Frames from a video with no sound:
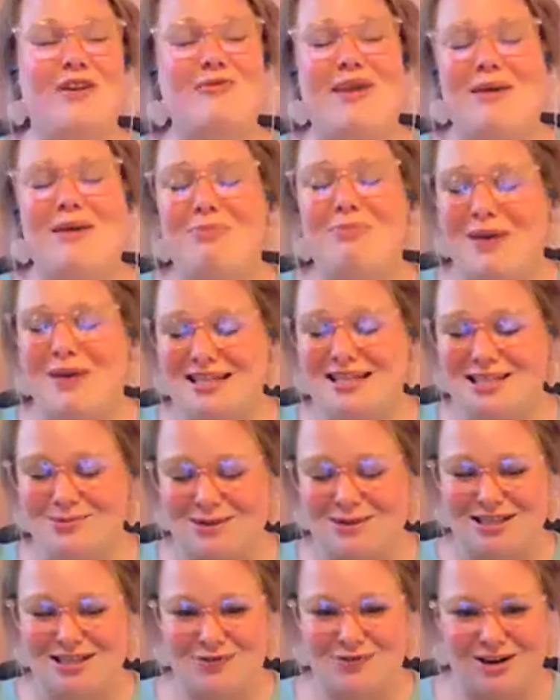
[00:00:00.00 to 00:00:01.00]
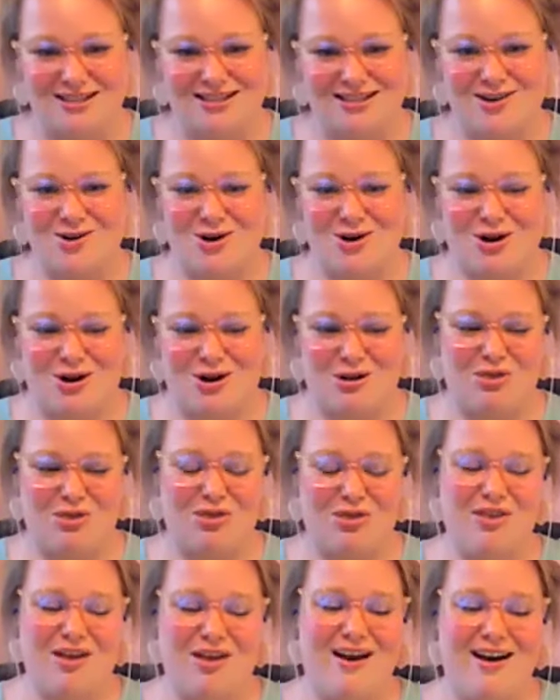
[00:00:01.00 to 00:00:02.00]
of my best friends on
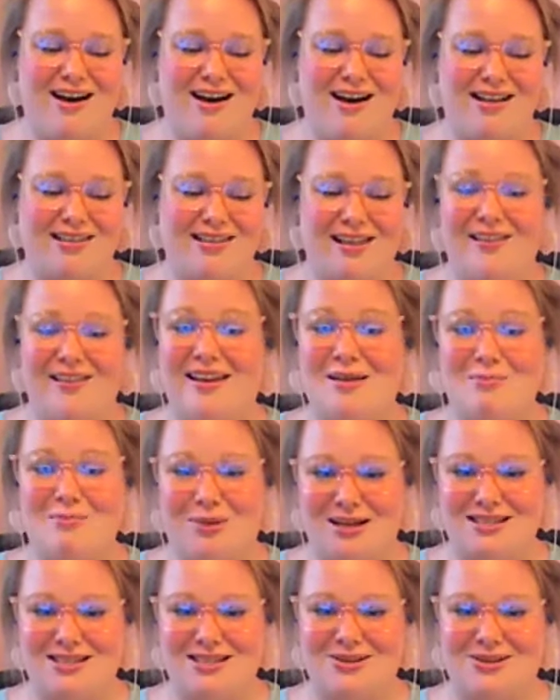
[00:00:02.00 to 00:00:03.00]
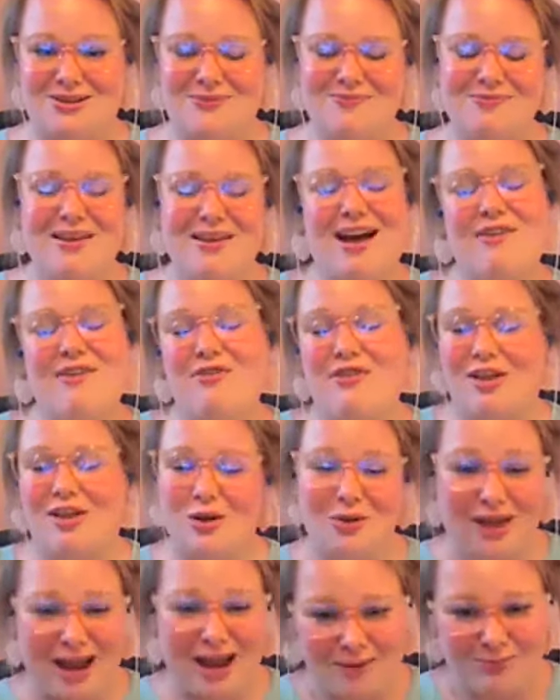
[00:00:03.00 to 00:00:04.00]
earth, Lillian Bustle, a
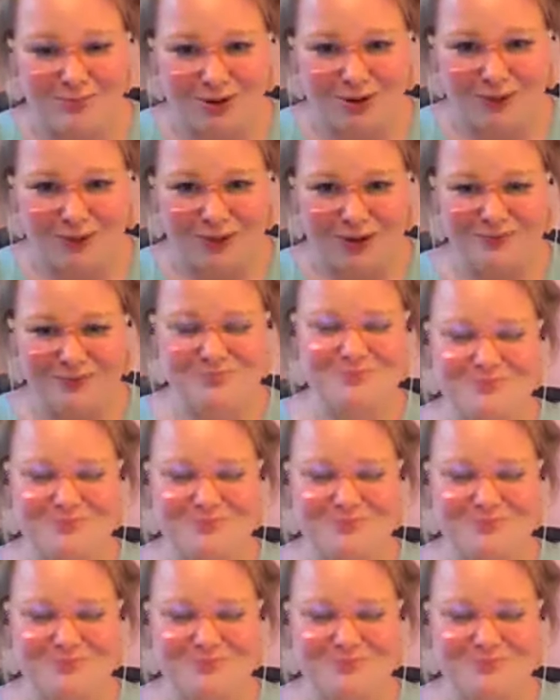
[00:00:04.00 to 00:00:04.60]
fellow Capricorn,